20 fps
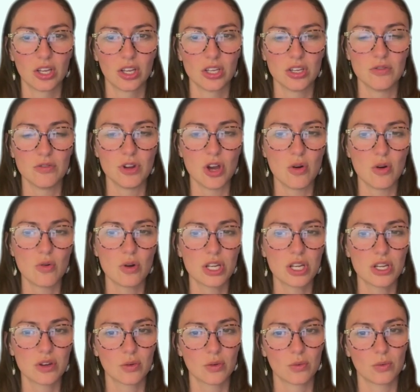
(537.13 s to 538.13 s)
you know
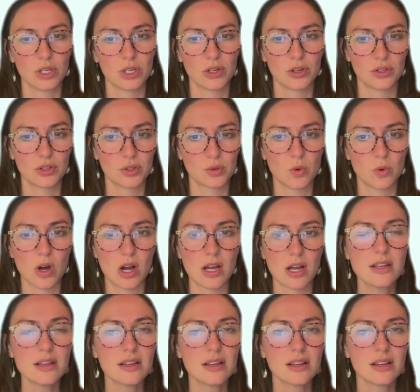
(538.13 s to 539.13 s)
what your readers
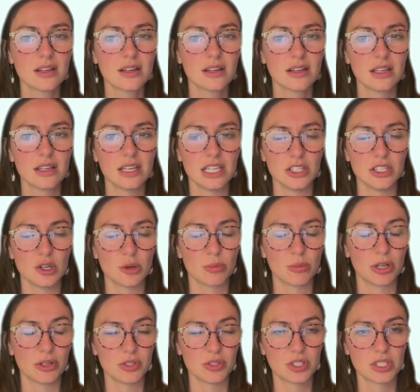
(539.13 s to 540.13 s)
want and you're
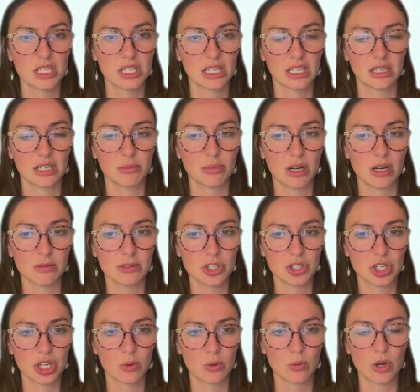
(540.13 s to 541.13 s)
posting and
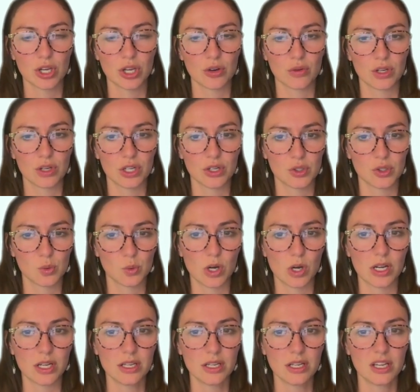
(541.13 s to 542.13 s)
publishing what your readers
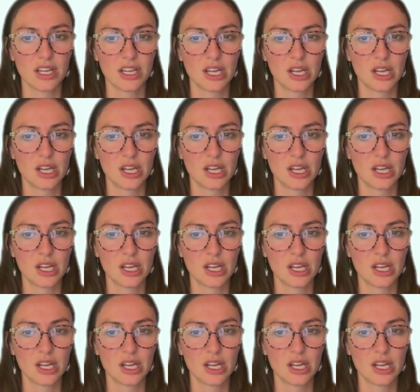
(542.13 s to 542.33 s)
want,